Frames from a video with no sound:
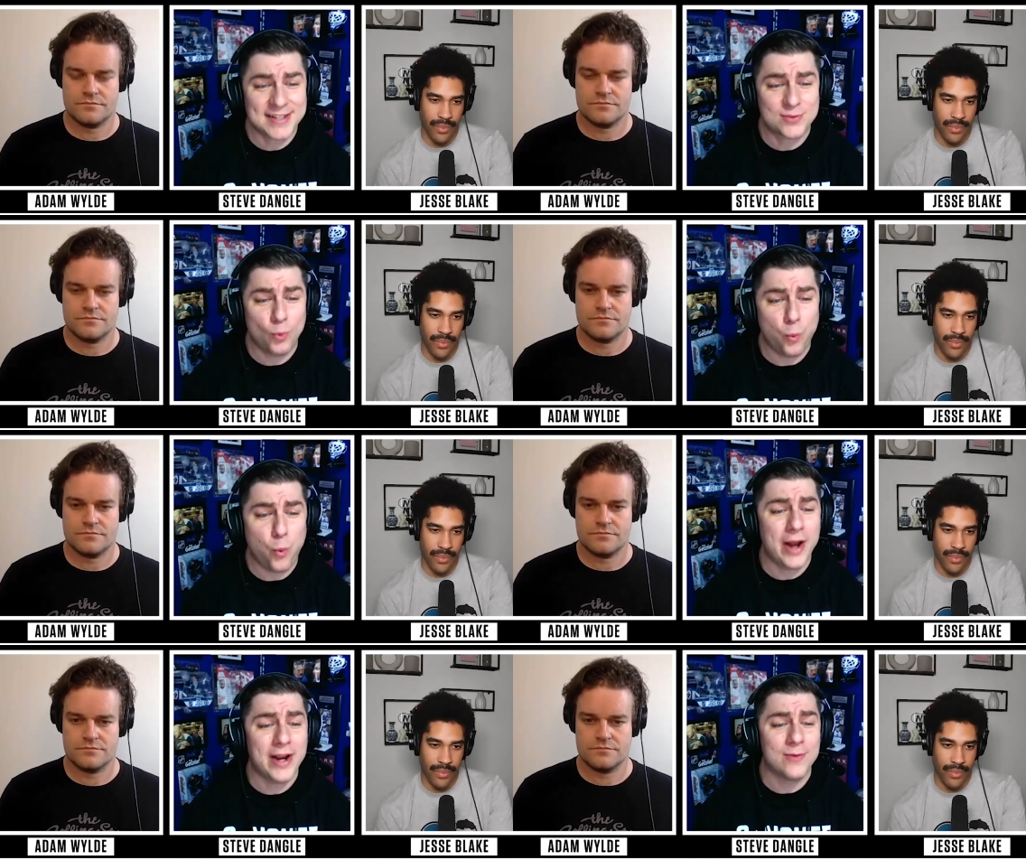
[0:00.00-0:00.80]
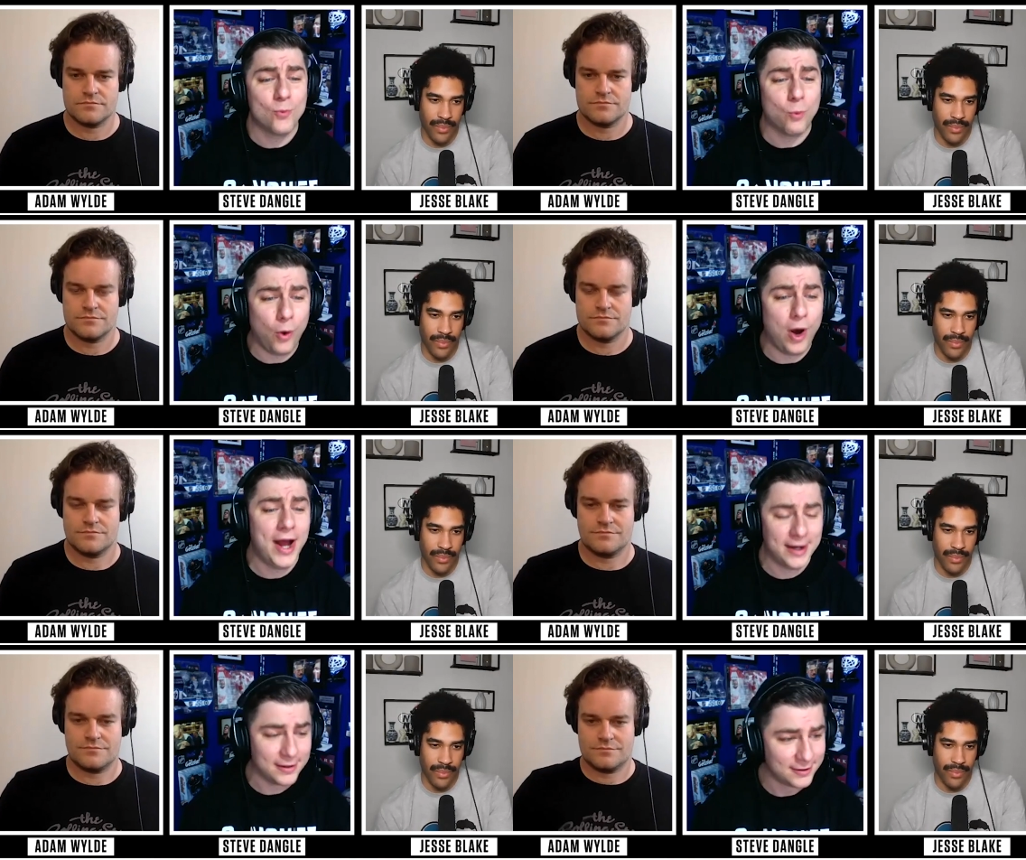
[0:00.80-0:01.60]
Speaker 1: Six one and
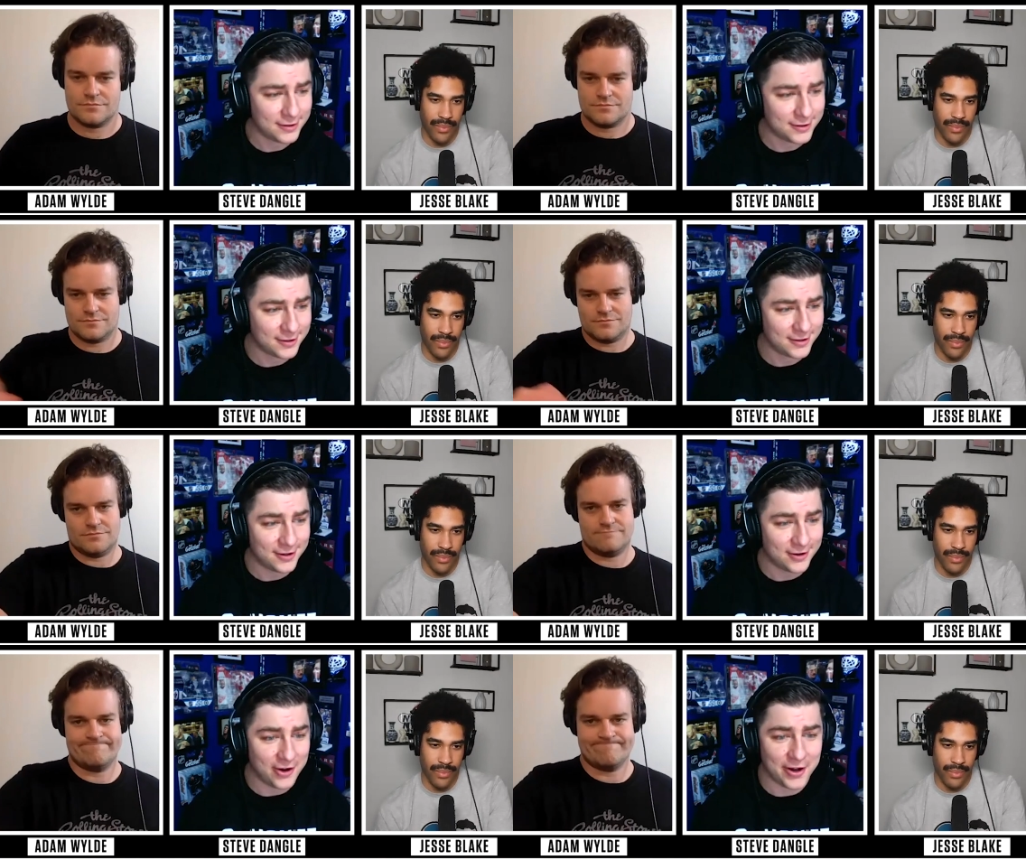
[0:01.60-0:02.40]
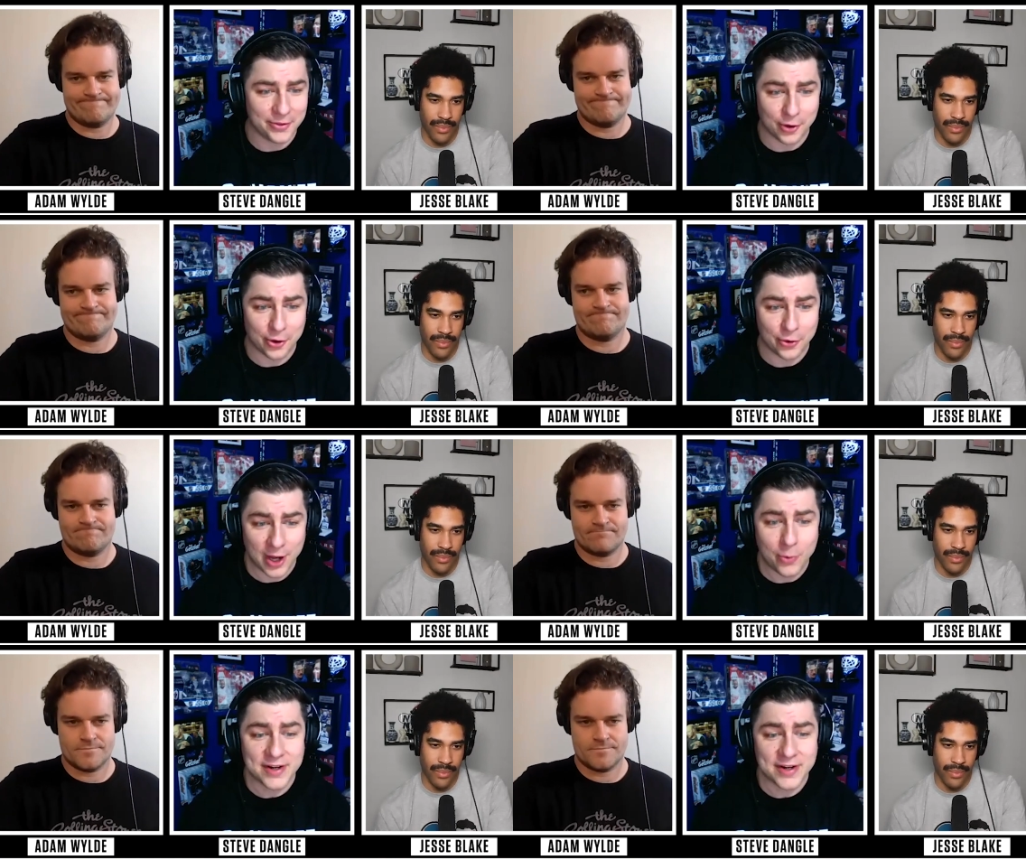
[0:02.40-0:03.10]
one on the road.